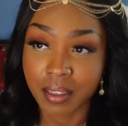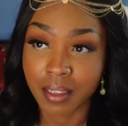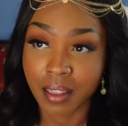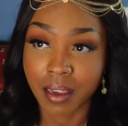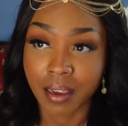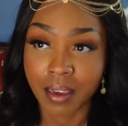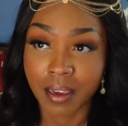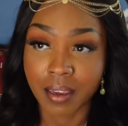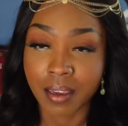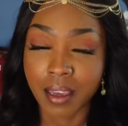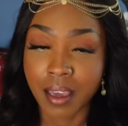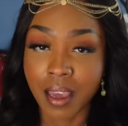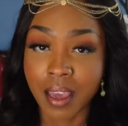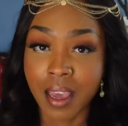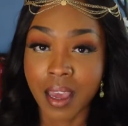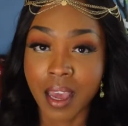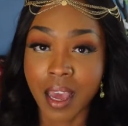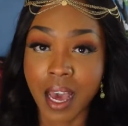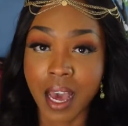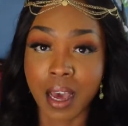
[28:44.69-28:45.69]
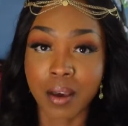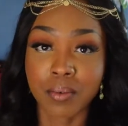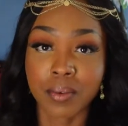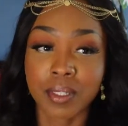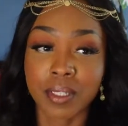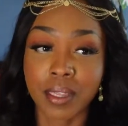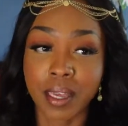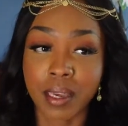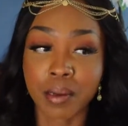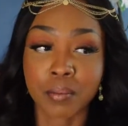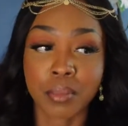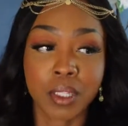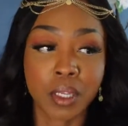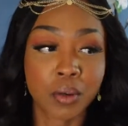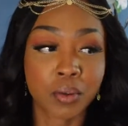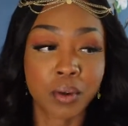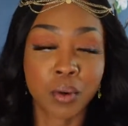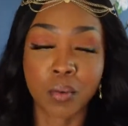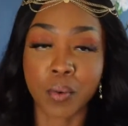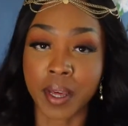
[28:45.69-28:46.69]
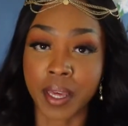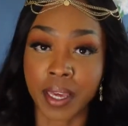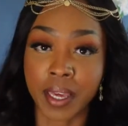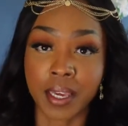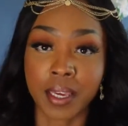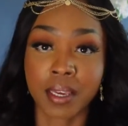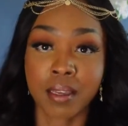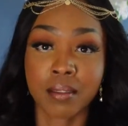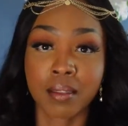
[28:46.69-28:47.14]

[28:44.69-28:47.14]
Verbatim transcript: like I was like blown away.